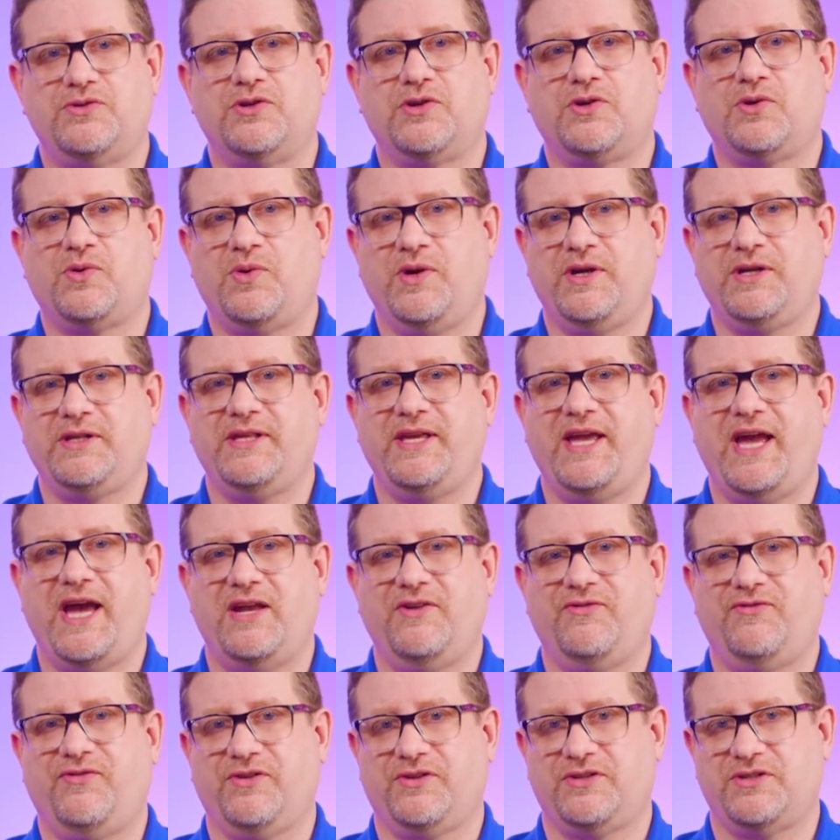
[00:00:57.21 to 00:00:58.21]
to quickly
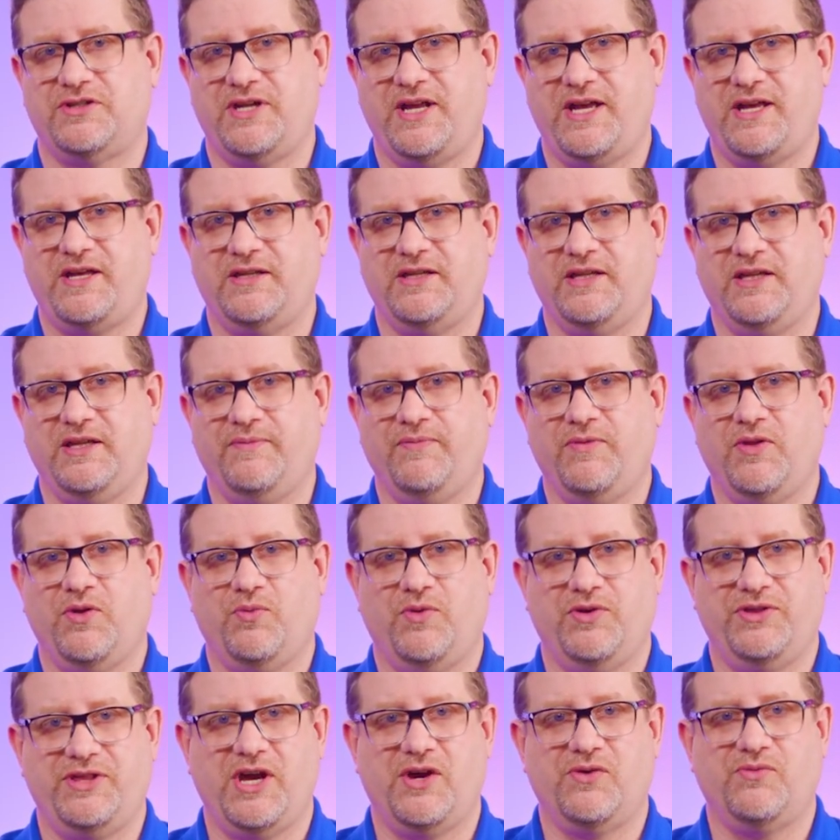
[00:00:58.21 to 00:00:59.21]
add functionality
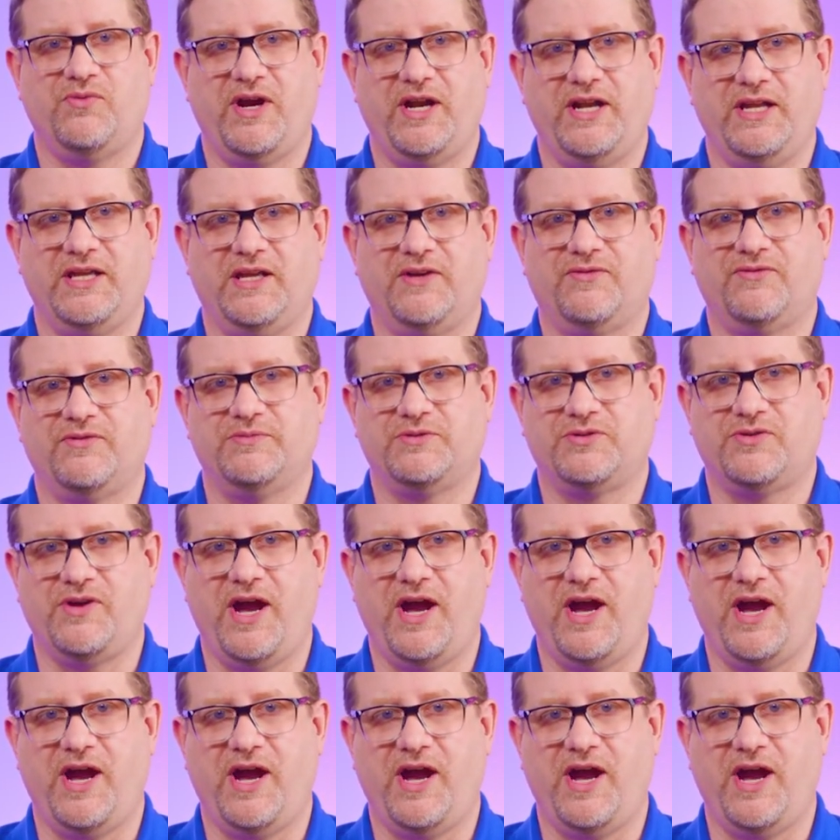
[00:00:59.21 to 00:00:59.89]
without writing it from